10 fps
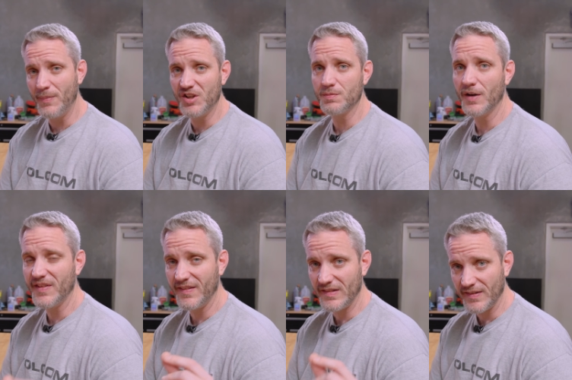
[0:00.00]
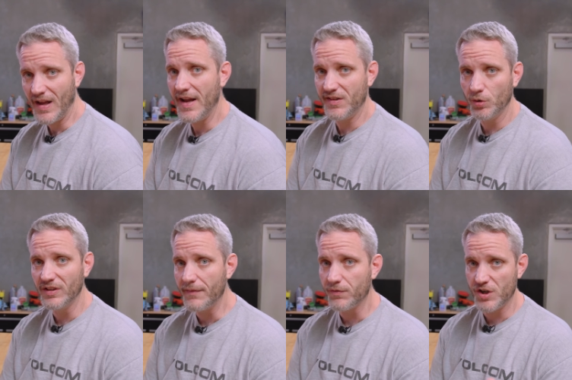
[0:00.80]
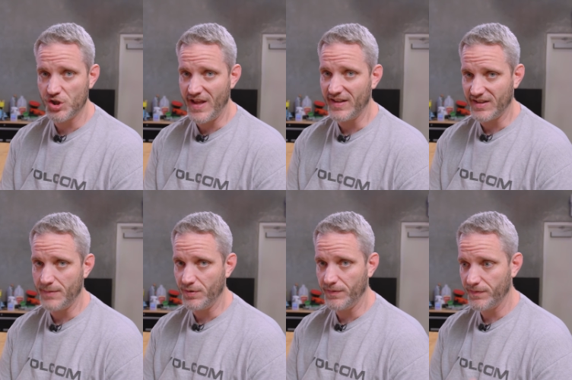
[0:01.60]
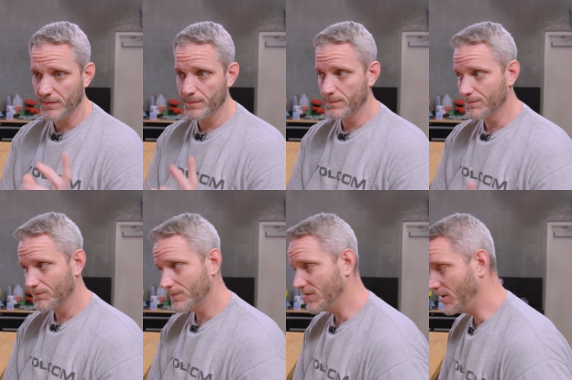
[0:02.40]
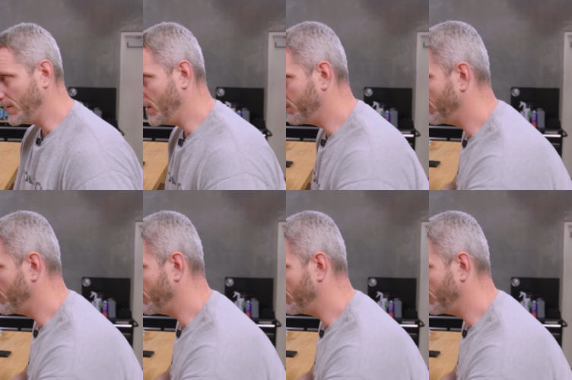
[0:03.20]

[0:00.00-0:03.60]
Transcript: benchmark that's designed to leverage that type of uh, of